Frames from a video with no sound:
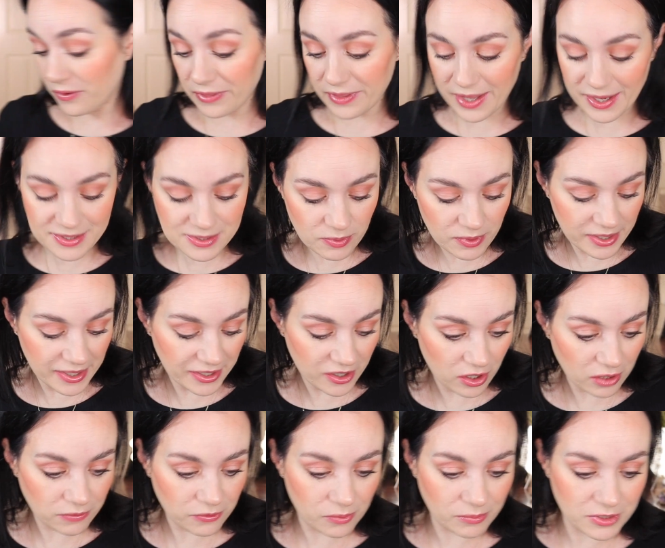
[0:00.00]
next, what I
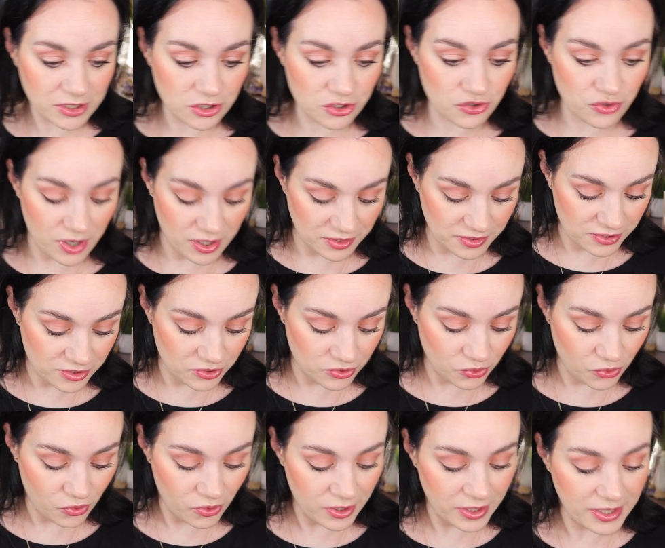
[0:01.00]
got from the
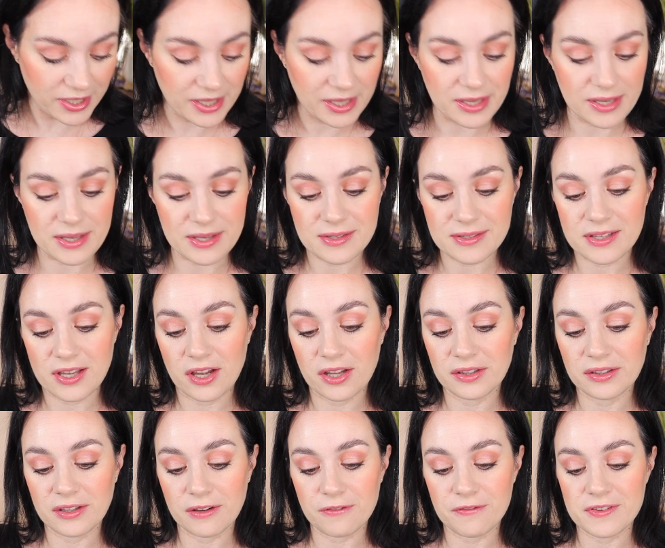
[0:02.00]
drugstore is
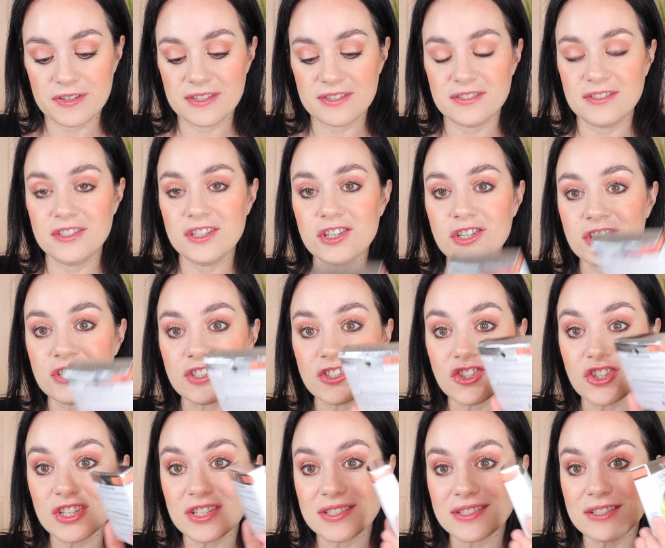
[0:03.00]
the
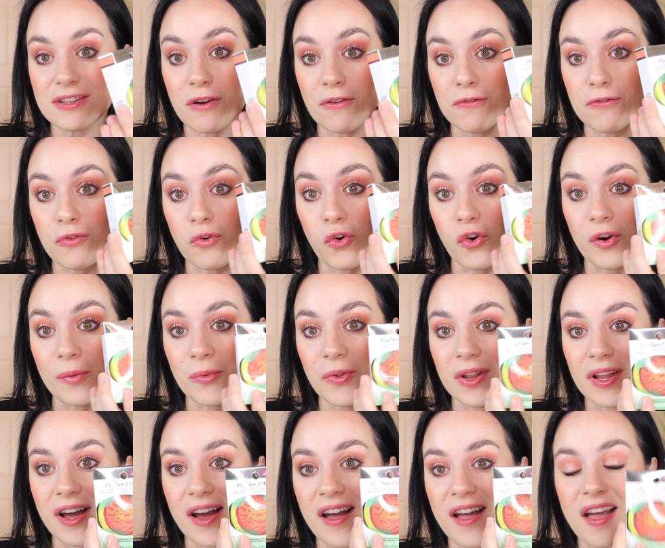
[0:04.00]
Physicians
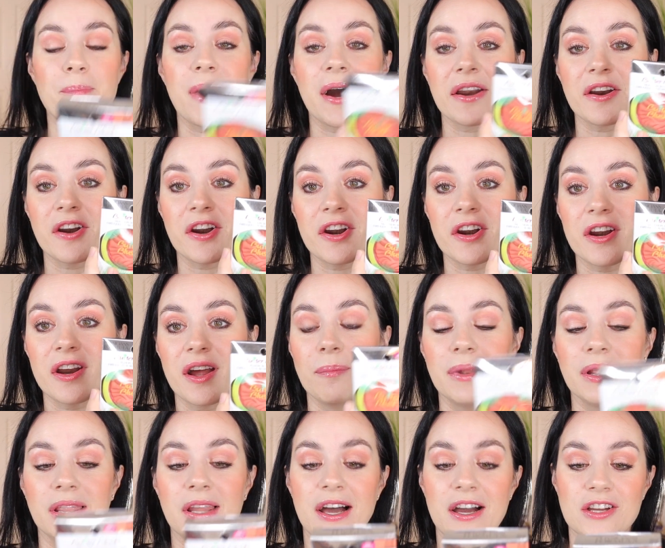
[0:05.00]
Formula Butter
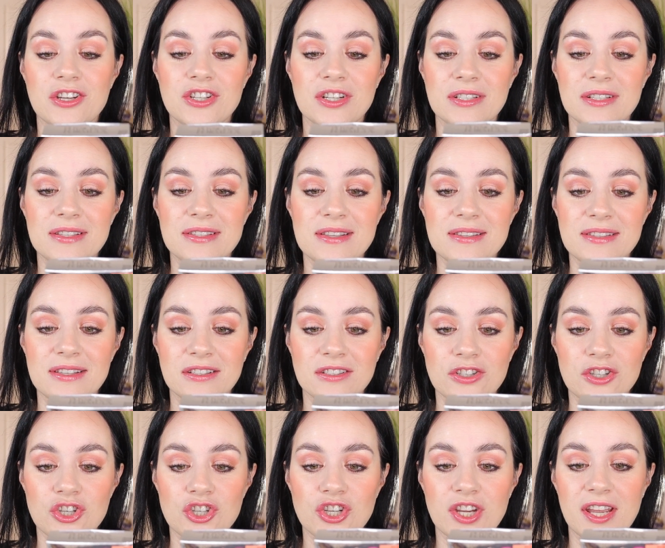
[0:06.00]
Blush, and this is in
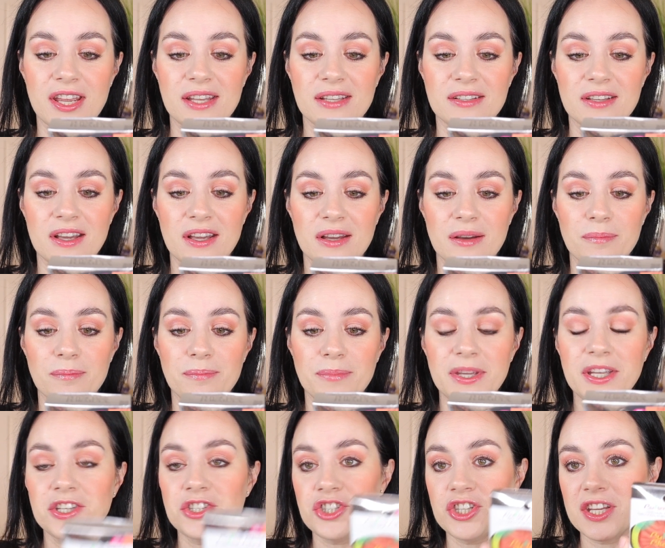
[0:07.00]
the shade
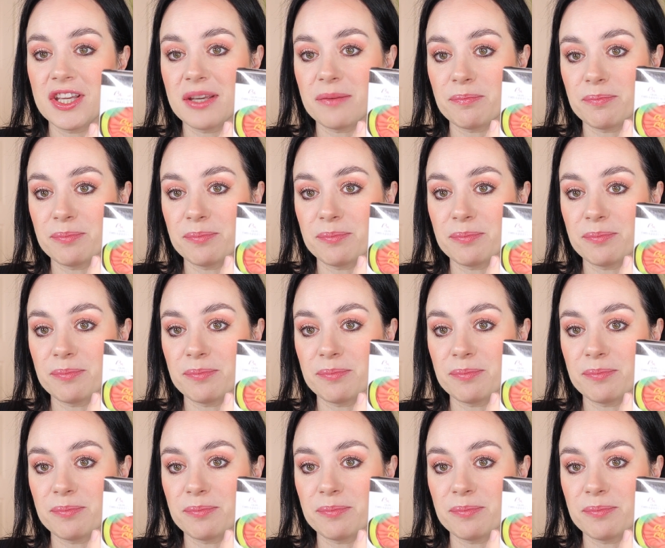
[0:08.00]
Beachy